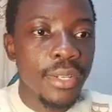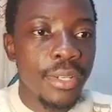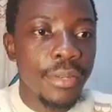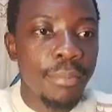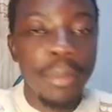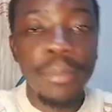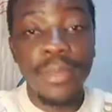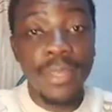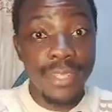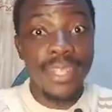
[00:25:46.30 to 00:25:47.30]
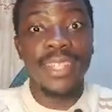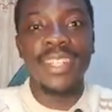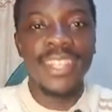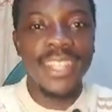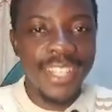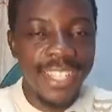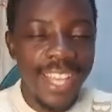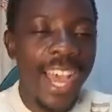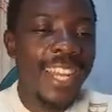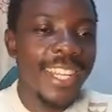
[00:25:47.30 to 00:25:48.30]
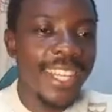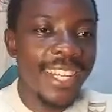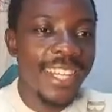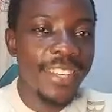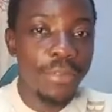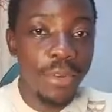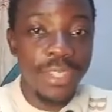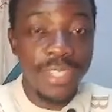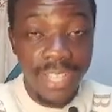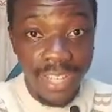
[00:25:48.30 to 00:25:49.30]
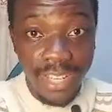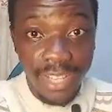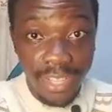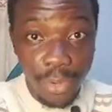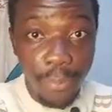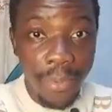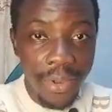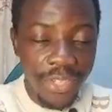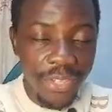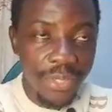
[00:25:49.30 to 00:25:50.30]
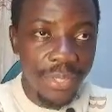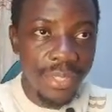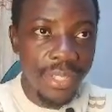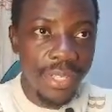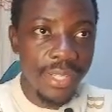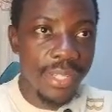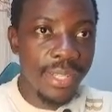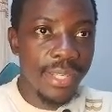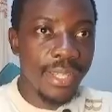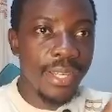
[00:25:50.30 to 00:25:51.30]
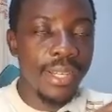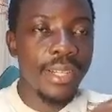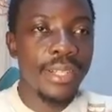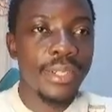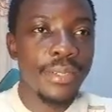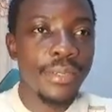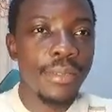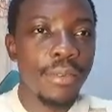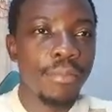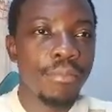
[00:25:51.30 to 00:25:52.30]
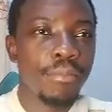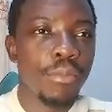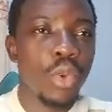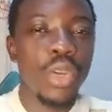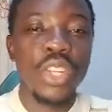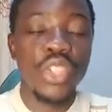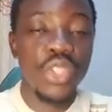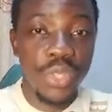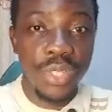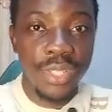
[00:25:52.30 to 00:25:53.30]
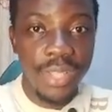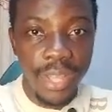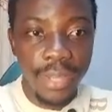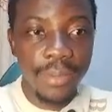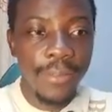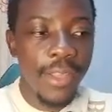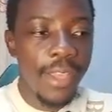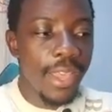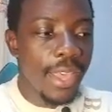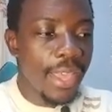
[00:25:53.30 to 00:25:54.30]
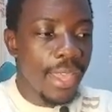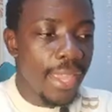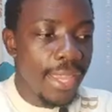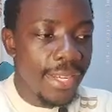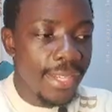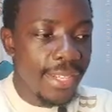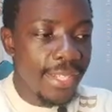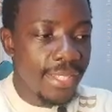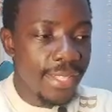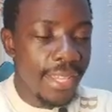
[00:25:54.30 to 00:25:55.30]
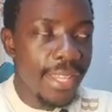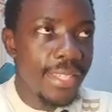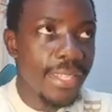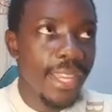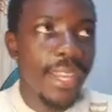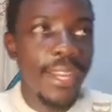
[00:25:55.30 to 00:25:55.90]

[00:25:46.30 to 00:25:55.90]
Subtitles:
maybe still it falls under the operations and uh conditionals, yeah. And it says like